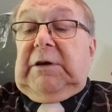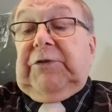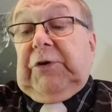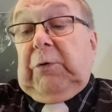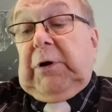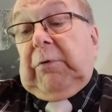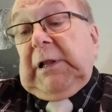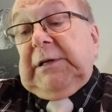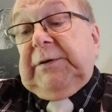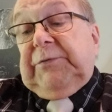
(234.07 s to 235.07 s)
So in a
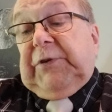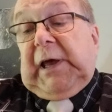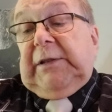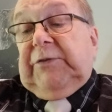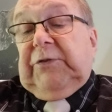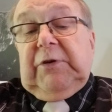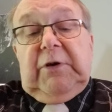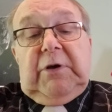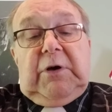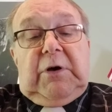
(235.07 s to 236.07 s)
relative sense,
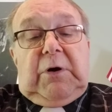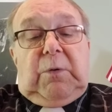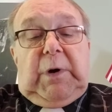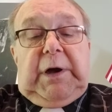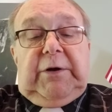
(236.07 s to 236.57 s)
we